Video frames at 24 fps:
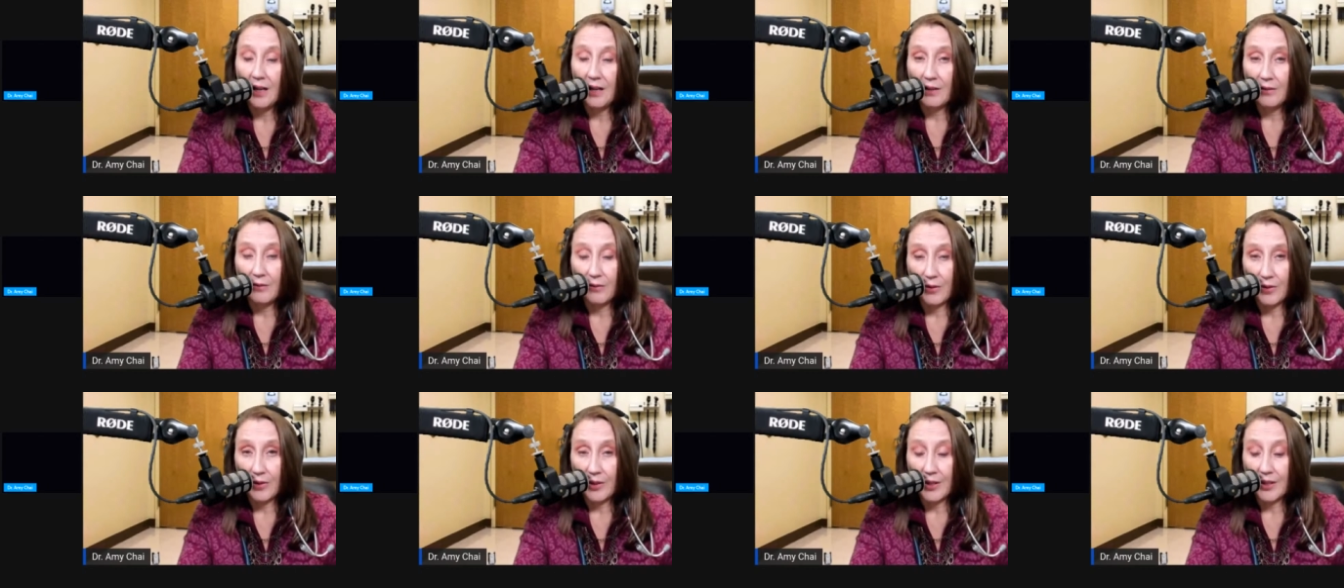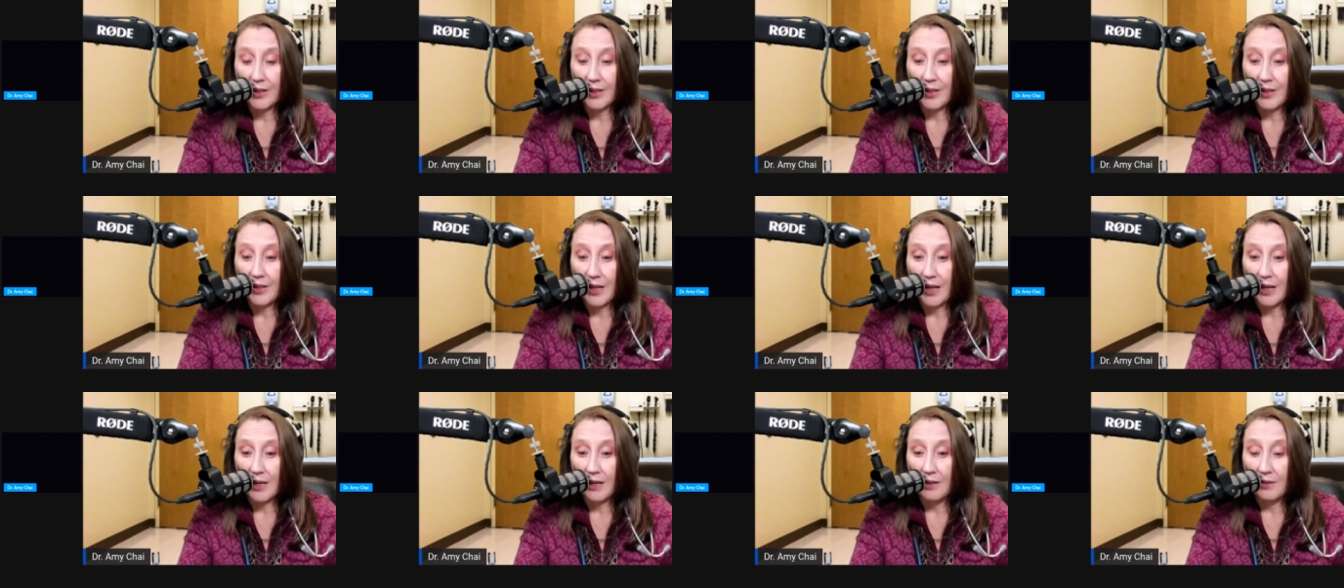for this
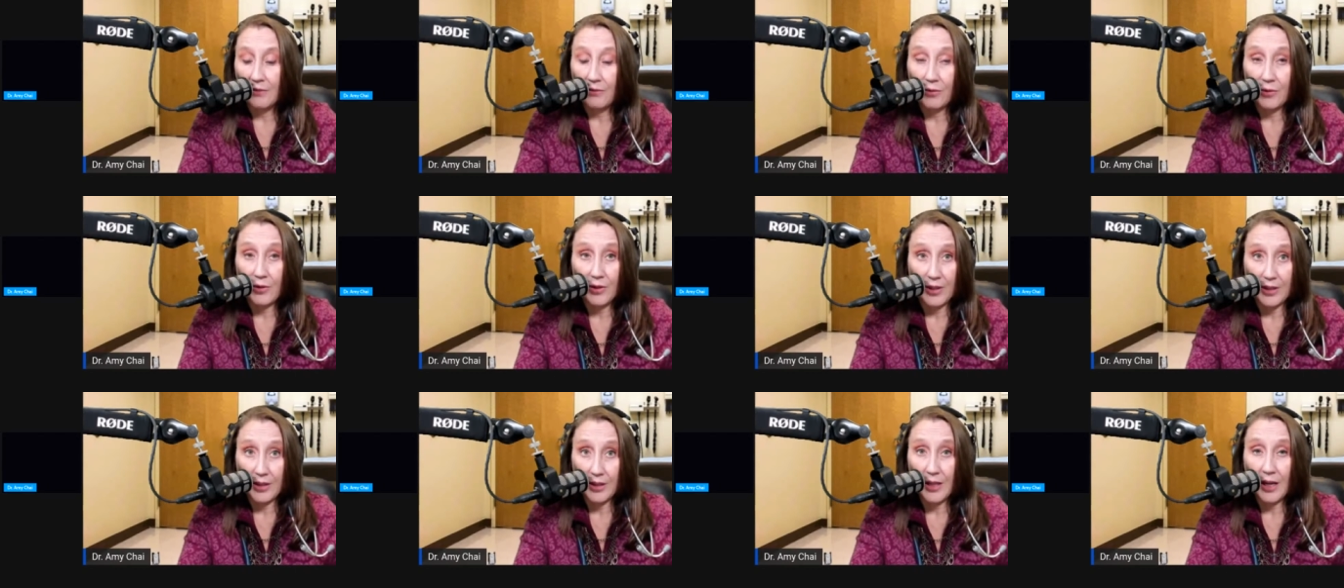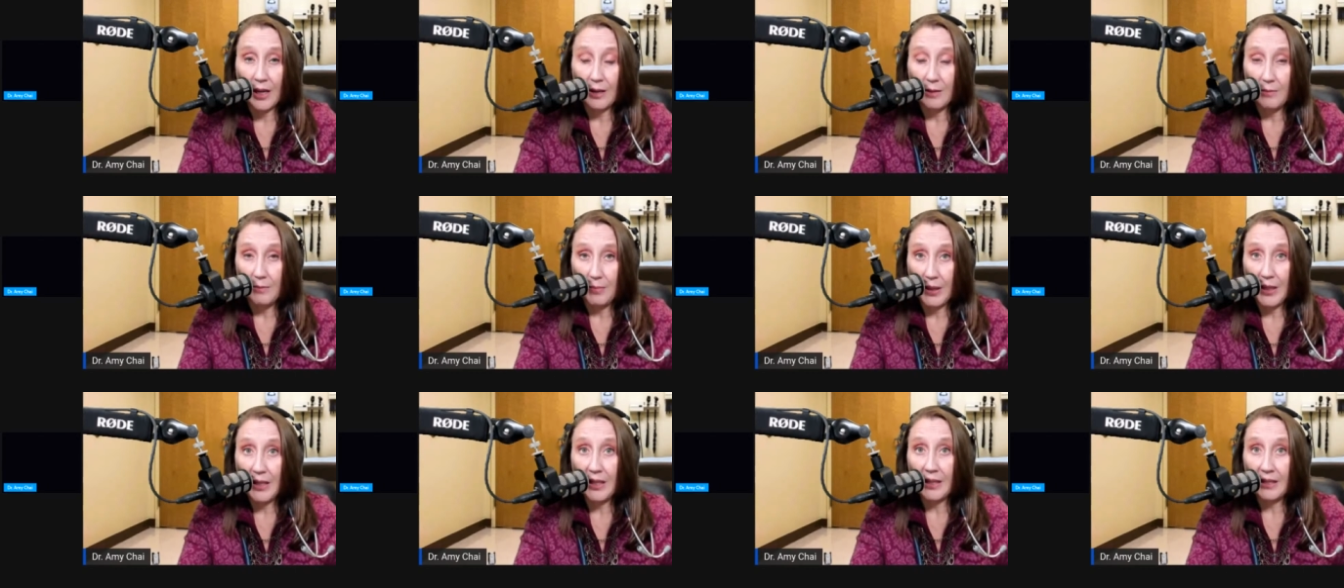
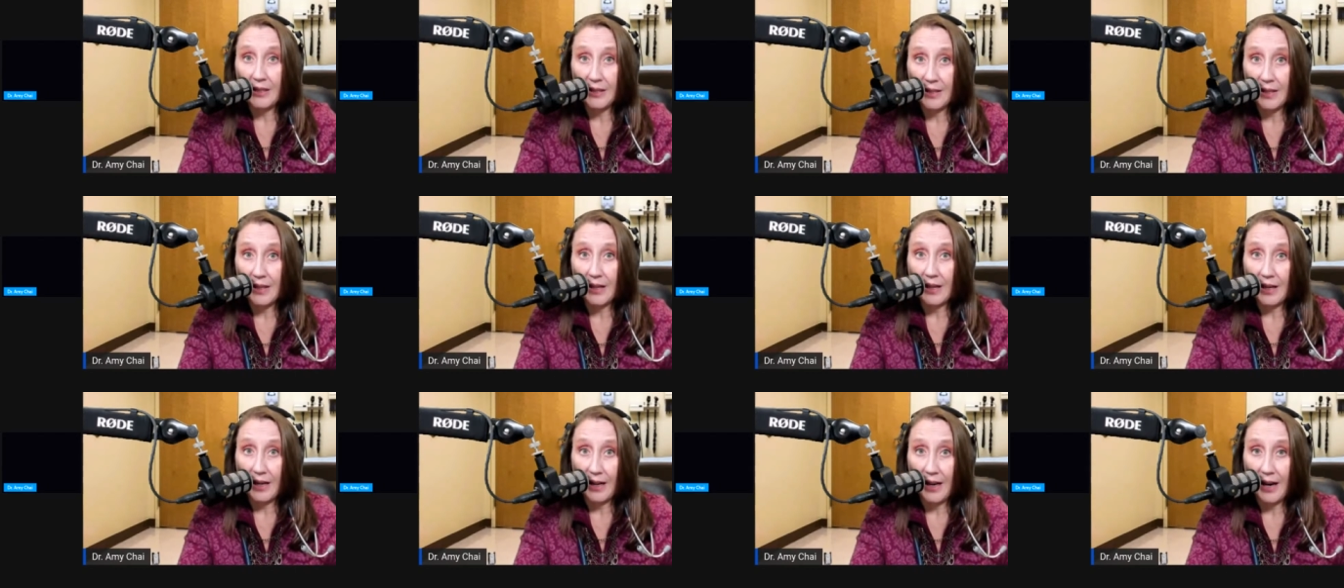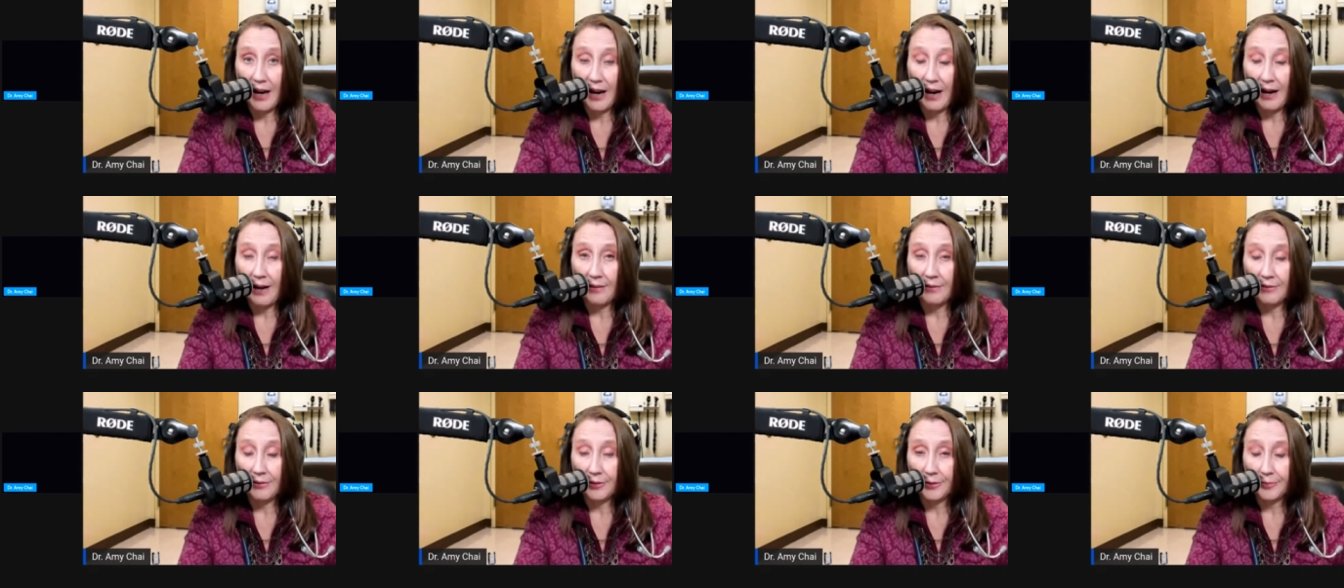diabetes that I have.